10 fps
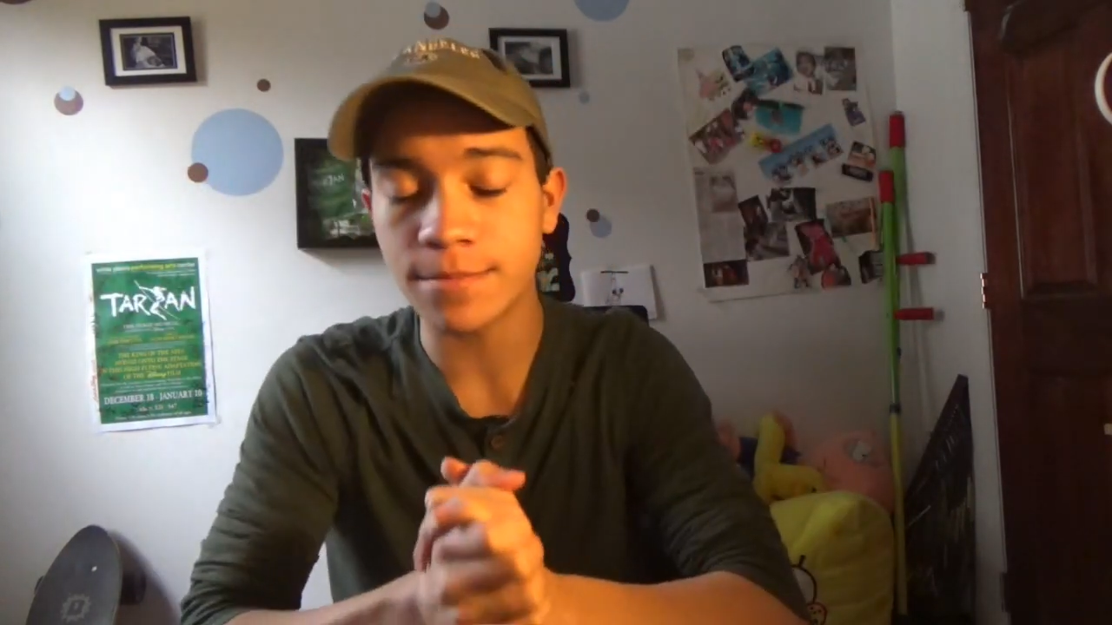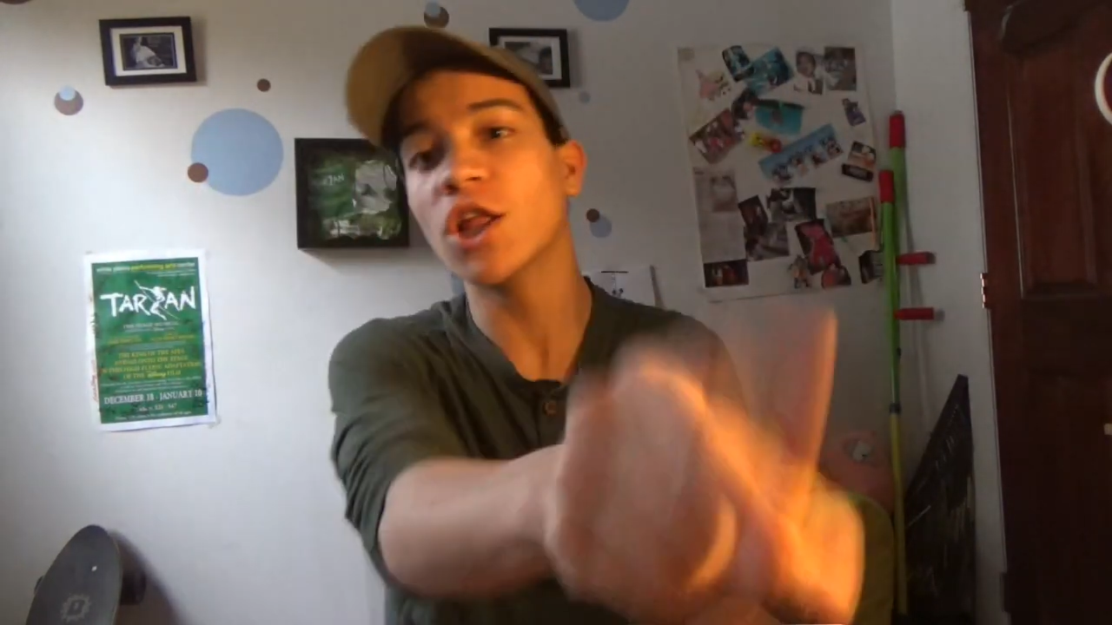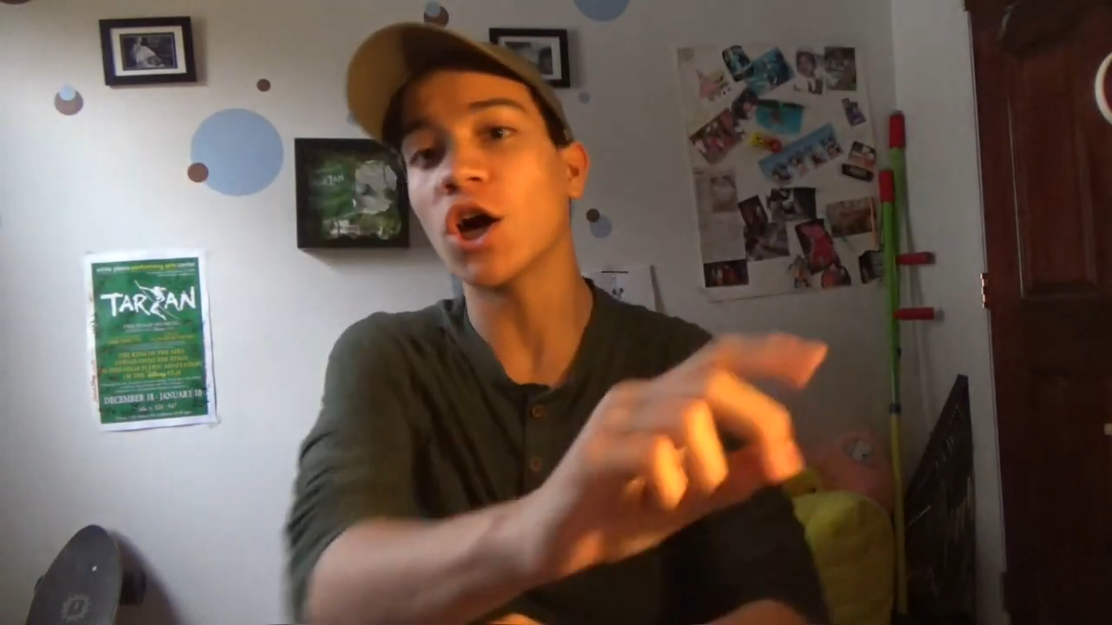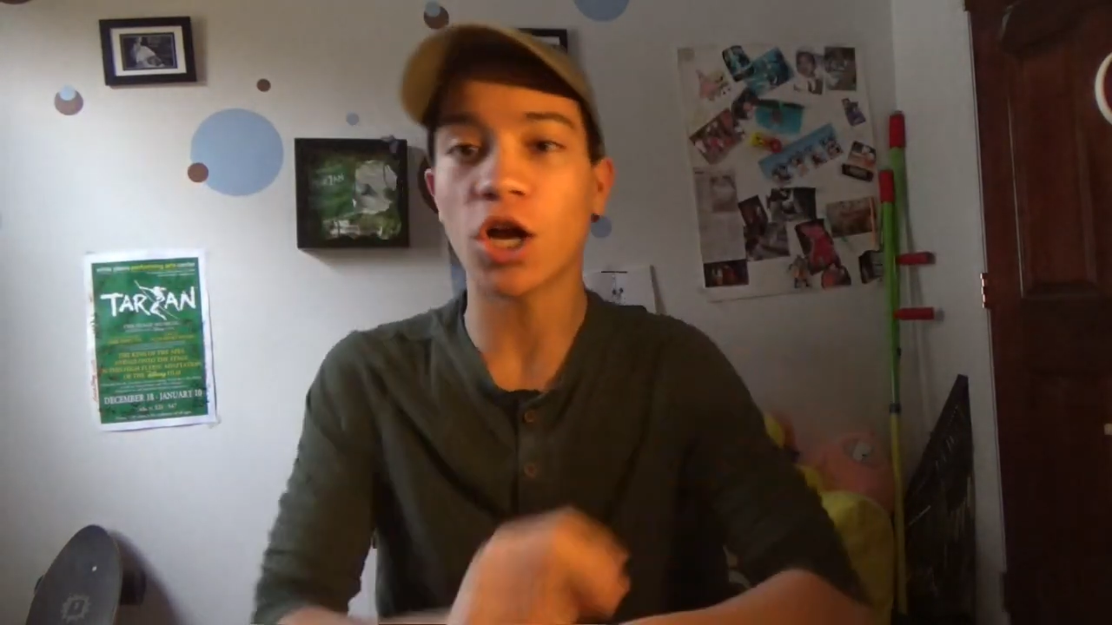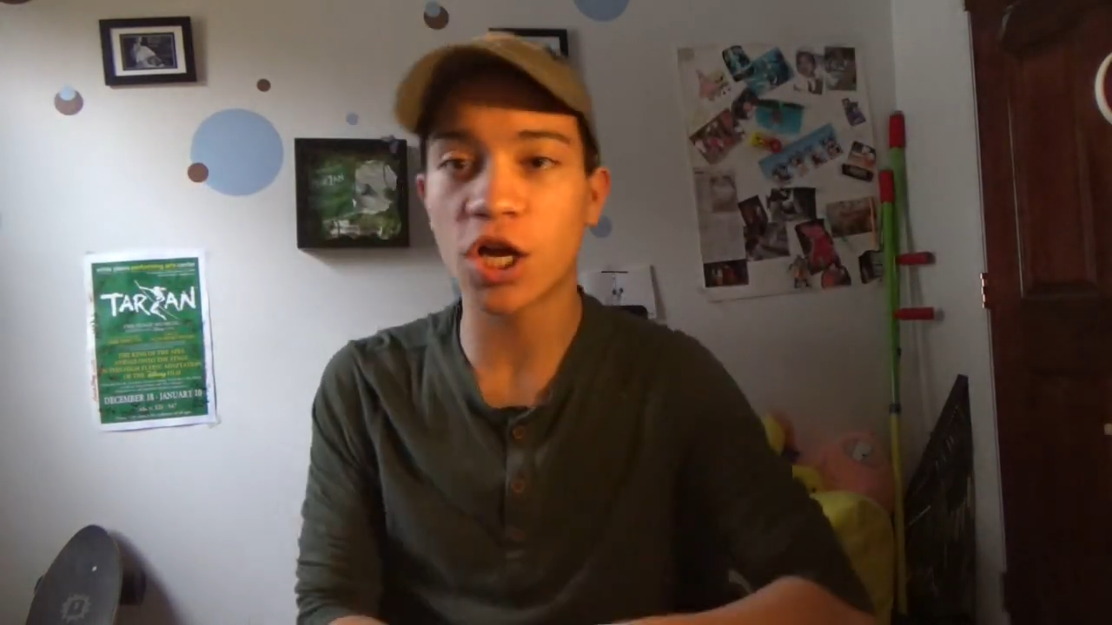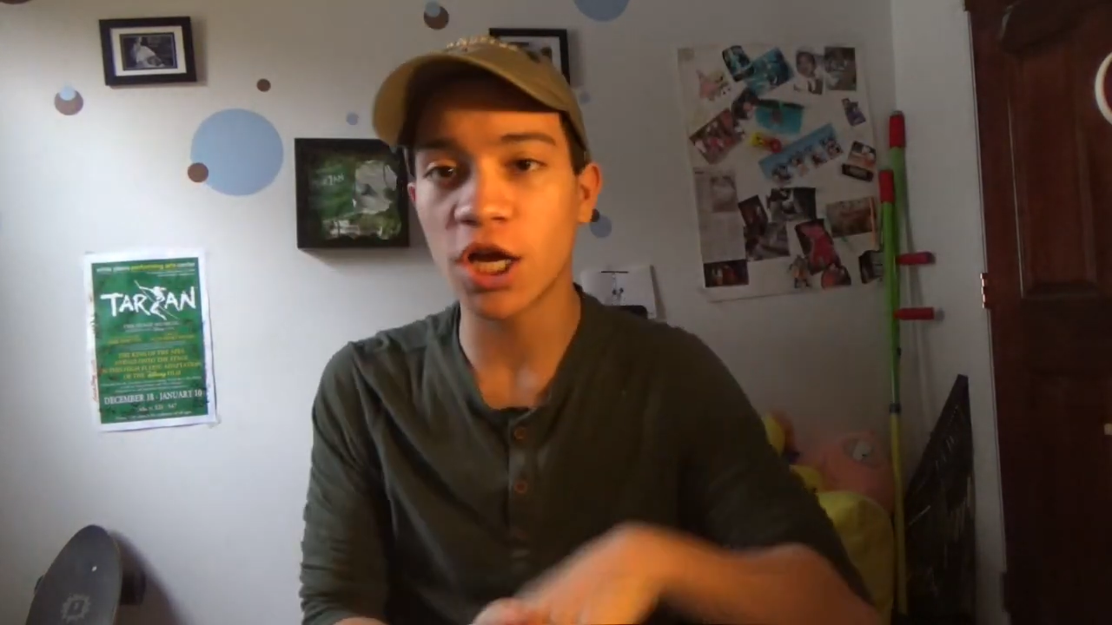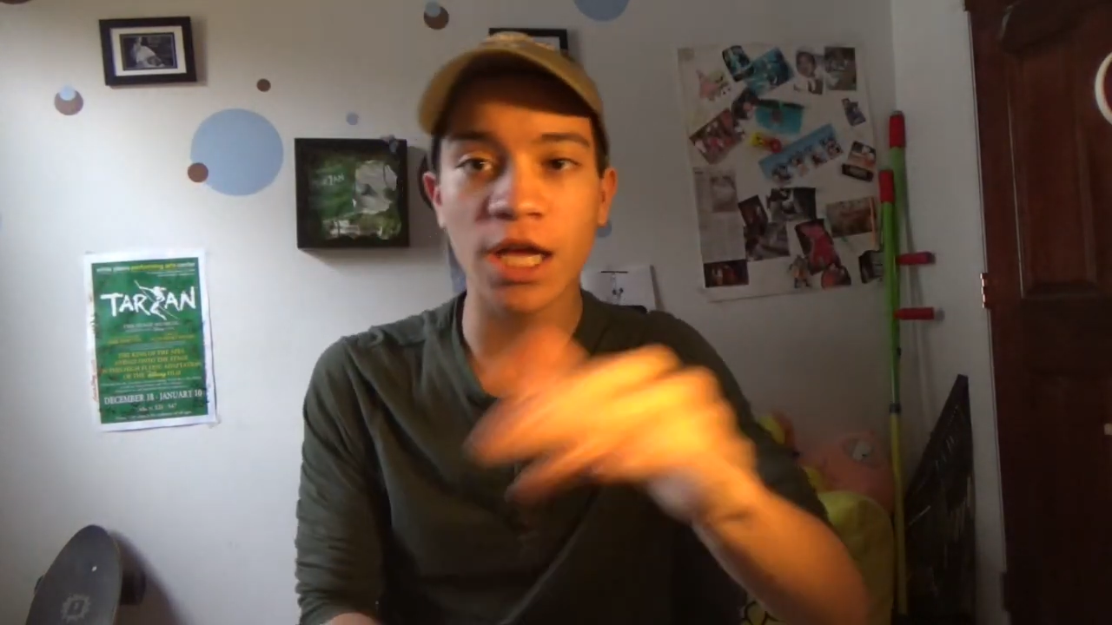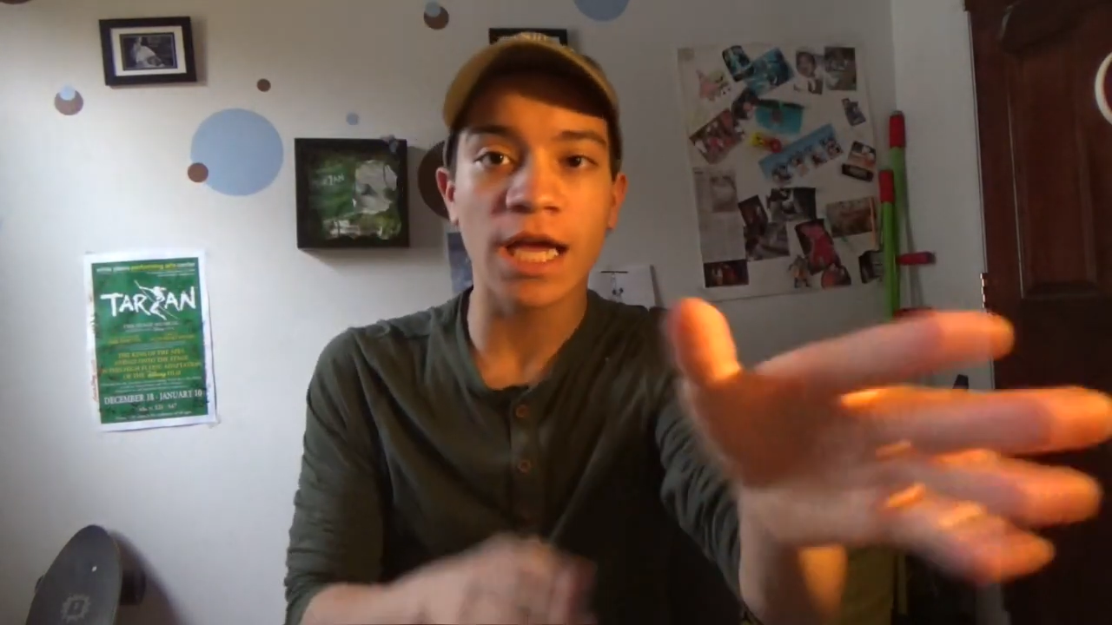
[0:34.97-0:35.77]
look.